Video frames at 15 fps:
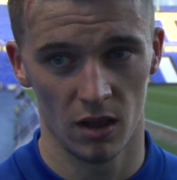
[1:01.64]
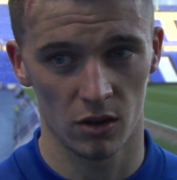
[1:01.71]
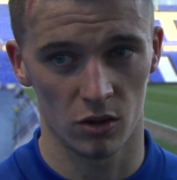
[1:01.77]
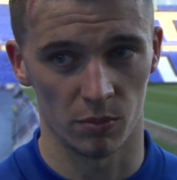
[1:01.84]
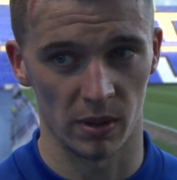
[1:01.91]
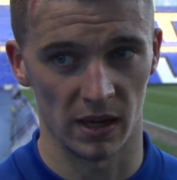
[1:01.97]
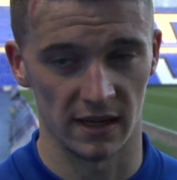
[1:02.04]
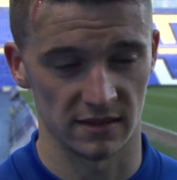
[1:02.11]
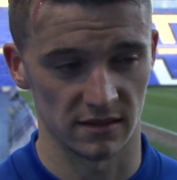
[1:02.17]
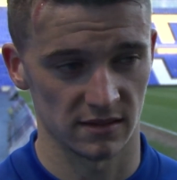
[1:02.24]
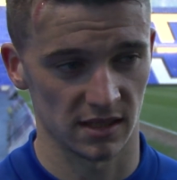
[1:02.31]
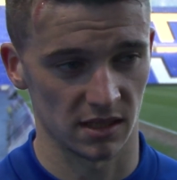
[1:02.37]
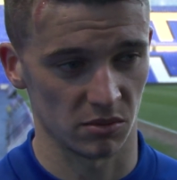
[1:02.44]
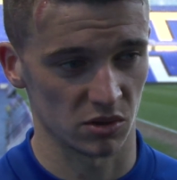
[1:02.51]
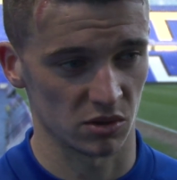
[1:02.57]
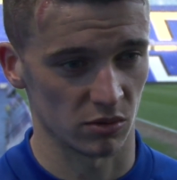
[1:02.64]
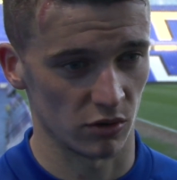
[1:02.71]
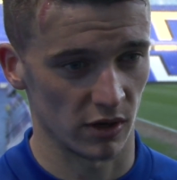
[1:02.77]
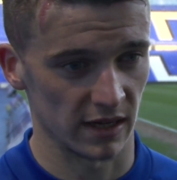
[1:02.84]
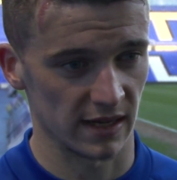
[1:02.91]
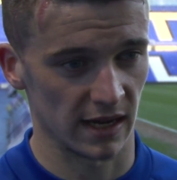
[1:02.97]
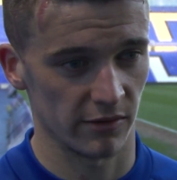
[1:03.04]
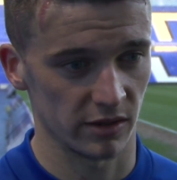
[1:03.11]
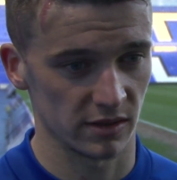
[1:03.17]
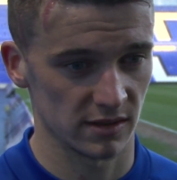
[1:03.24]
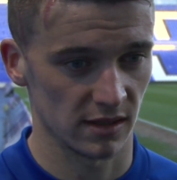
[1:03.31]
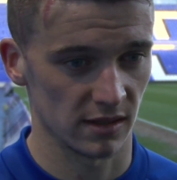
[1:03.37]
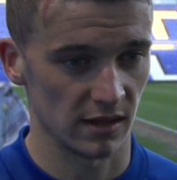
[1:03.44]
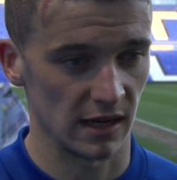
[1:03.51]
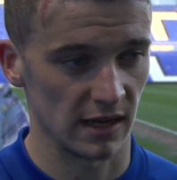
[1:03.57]
good players in the team, some great
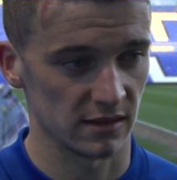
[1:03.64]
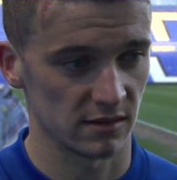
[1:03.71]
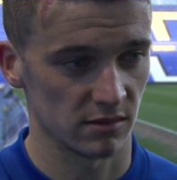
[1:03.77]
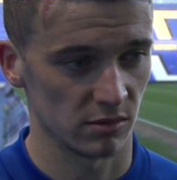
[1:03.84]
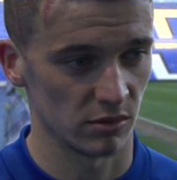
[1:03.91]
character, and the lads